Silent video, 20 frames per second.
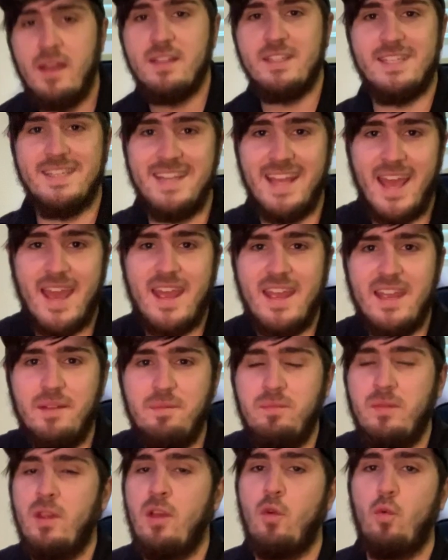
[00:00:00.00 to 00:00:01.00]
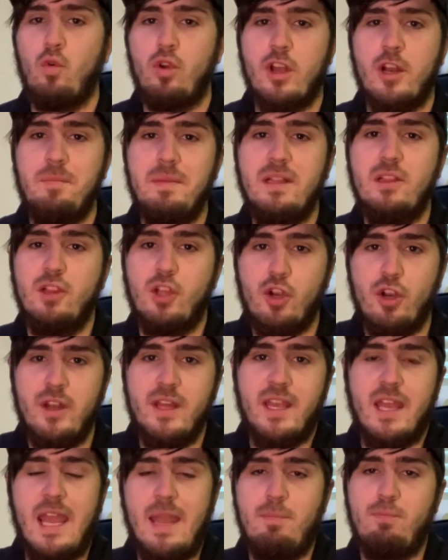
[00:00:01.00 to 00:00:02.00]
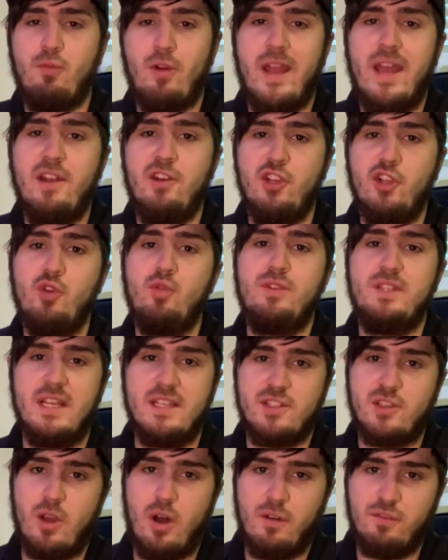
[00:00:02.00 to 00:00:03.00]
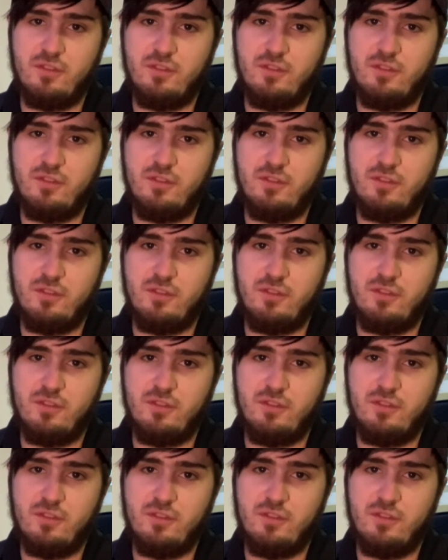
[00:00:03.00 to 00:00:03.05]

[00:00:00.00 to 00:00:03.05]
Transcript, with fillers: Today, we're gonna be learning a brand new disc golf